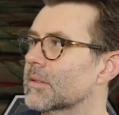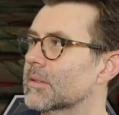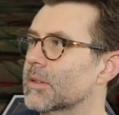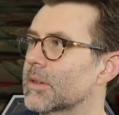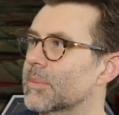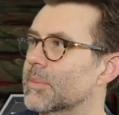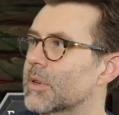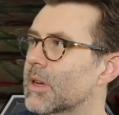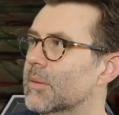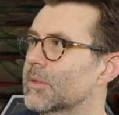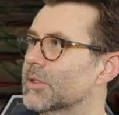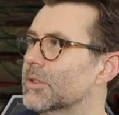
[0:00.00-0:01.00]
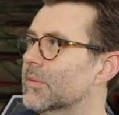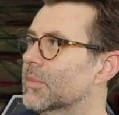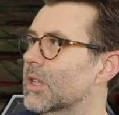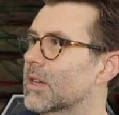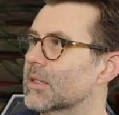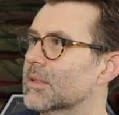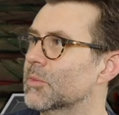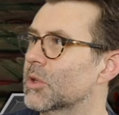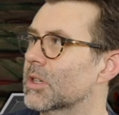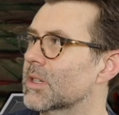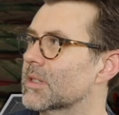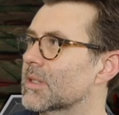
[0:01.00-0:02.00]
Oh, I probably should have blocked
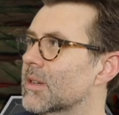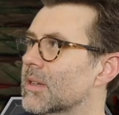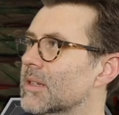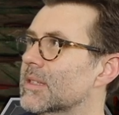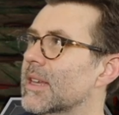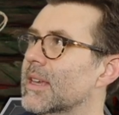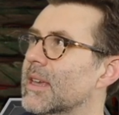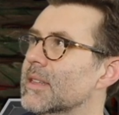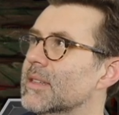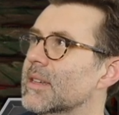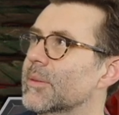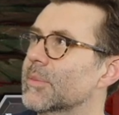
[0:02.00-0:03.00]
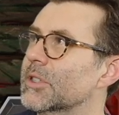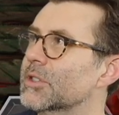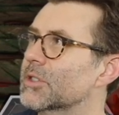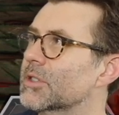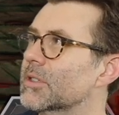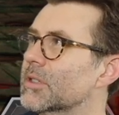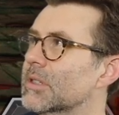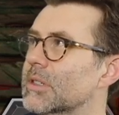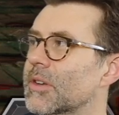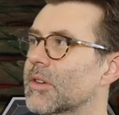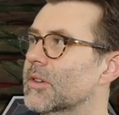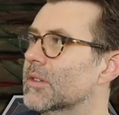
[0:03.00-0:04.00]
more because now I got to take 8 damage.
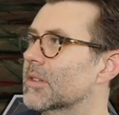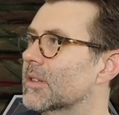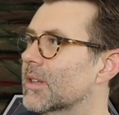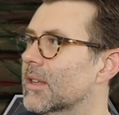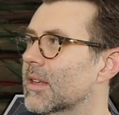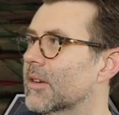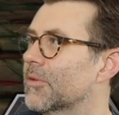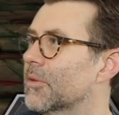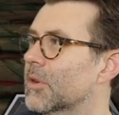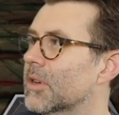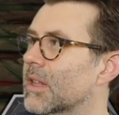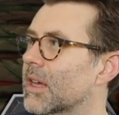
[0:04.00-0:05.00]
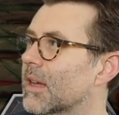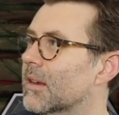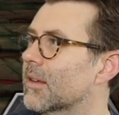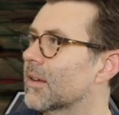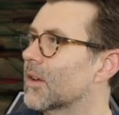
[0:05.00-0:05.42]
I can't afford that.